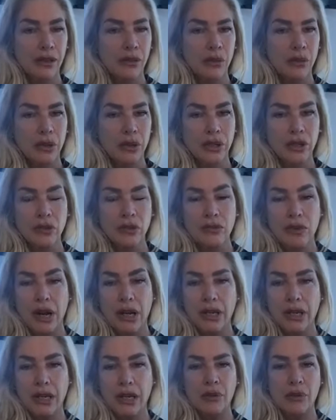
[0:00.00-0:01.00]
Were you
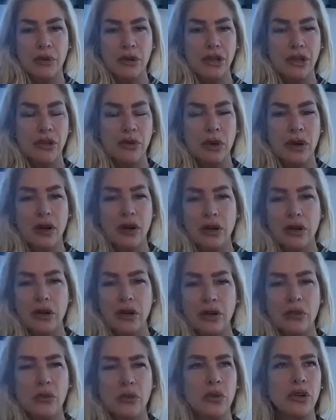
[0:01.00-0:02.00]
running? Were you
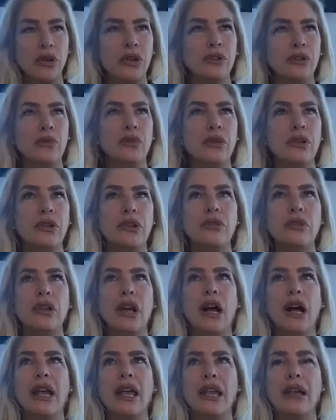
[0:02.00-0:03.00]
hurt? Were you
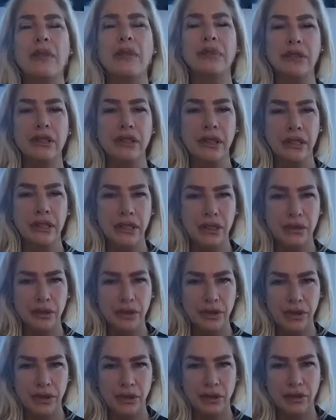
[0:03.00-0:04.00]
not able to deal
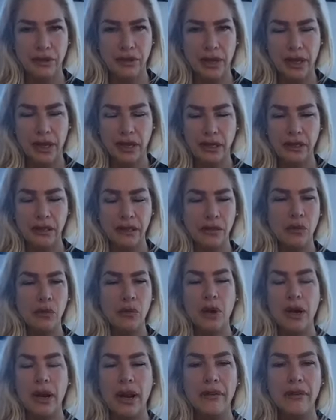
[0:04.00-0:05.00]
with certain things?
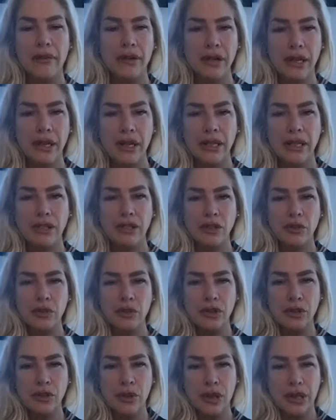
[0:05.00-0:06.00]
Whatever it is, you were
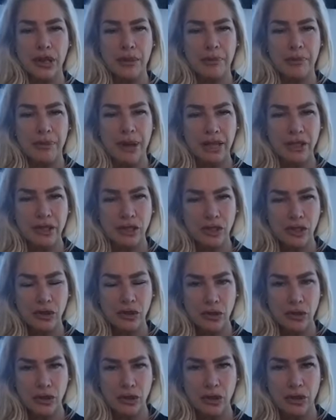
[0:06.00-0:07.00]
doing the best
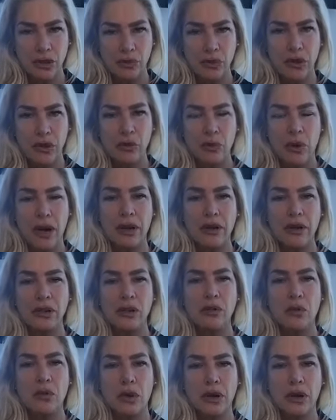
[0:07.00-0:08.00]
you could with where
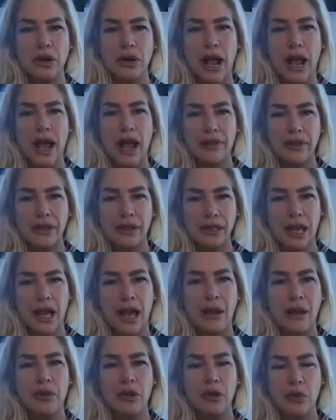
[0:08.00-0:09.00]
you were at the
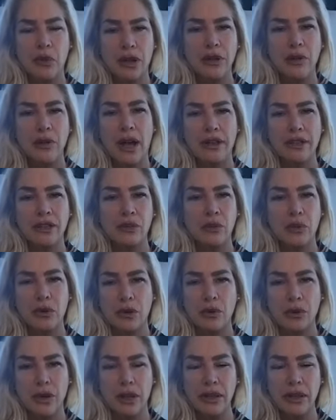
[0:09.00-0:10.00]
time with what you had to
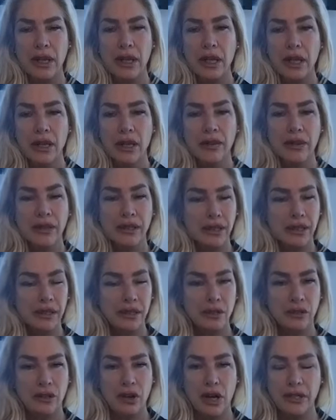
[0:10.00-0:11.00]
work with. This is
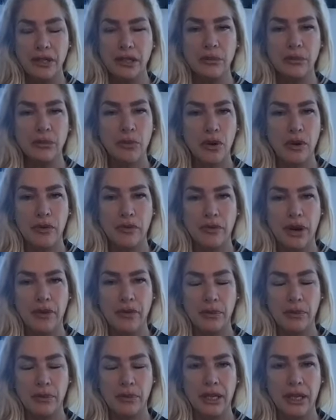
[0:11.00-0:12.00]
across the board for
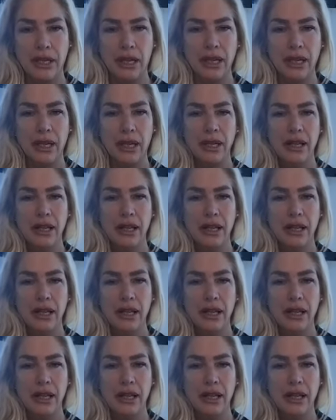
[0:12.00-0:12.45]
everybody.